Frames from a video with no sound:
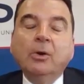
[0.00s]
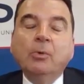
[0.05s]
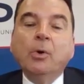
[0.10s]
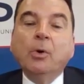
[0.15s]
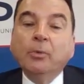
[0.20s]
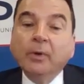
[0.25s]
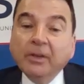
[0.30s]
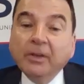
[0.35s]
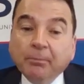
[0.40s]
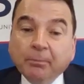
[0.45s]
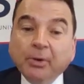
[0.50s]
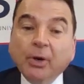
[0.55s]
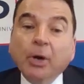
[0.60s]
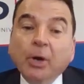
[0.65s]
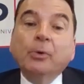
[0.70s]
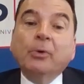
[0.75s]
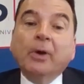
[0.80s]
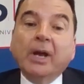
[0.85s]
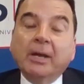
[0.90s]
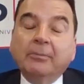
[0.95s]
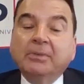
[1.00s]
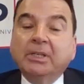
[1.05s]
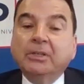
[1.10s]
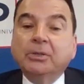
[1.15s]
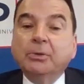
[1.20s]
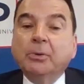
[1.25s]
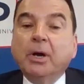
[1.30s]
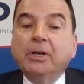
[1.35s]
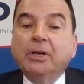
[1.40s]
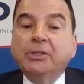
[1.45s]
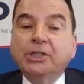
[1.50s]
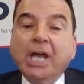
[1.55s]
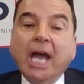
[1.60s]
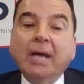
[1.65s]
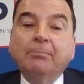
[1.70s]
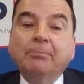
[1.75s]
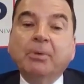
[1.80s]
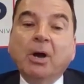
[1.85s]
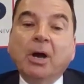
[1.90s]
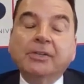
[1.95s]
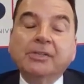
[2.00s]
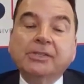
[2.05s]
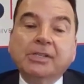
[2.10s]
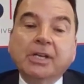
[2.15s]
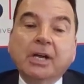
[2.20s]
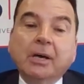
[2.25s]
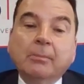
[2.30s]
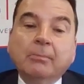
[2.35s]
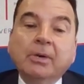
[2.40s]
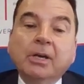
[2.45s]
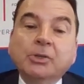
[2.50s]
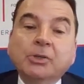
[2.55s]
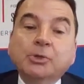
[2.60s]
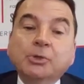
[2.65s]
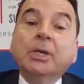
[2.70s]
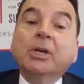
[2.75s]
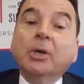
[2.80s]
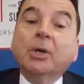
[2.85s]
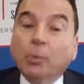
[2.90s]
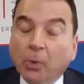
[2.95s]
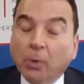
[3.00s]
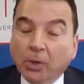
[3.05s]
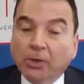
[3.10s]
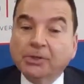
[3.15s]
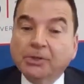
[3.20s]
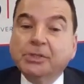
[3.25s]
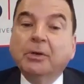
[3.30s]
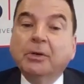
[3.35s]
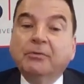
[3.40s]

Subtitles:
Well, we've programmed into our chatbot some trigger words.